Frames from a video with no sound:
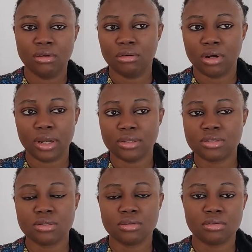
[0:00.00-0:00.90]
Right,
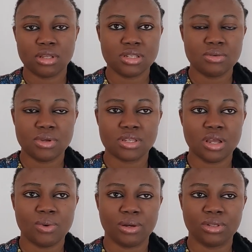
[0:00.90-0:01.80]
18 weeks. Oh
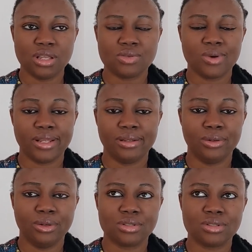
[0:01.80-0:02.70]
wow, that's quite a
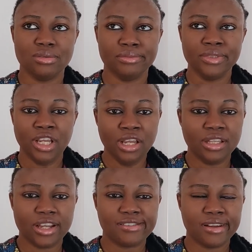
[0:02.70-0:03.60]
lot.
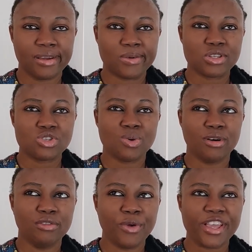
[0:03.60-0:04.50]
In Nigeria, it was
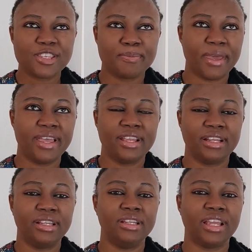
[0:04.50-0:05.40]
12 weeks paid,
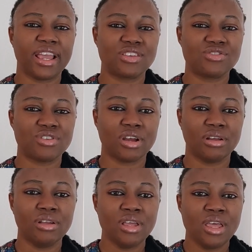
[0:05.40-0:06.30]
and then the
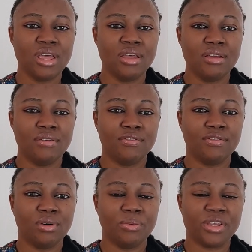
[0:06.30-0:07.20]
extra
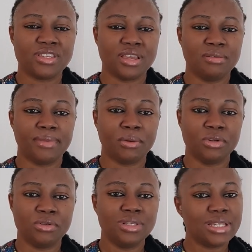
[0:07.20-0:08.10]
4 weeks that you might
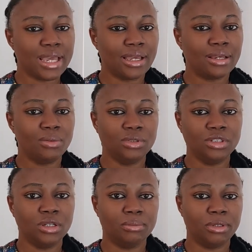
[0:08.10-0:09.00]
want to take would
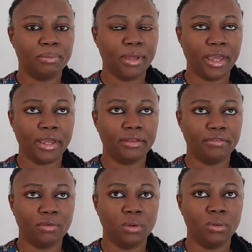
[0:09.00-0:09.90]
not be paid
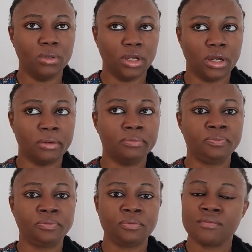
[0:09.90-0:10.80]
for. Yeah,
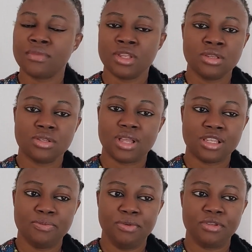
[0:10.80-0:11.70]
so
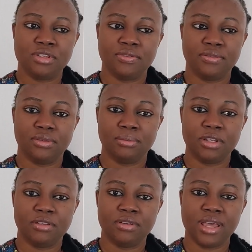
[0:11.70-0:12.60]
that's beautiful. I
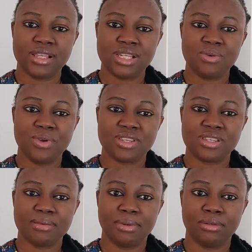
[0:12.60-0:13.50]
mean, 18 weeks
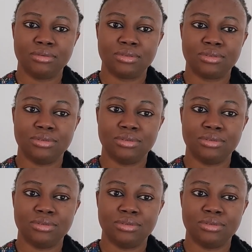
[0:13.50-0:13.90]
is about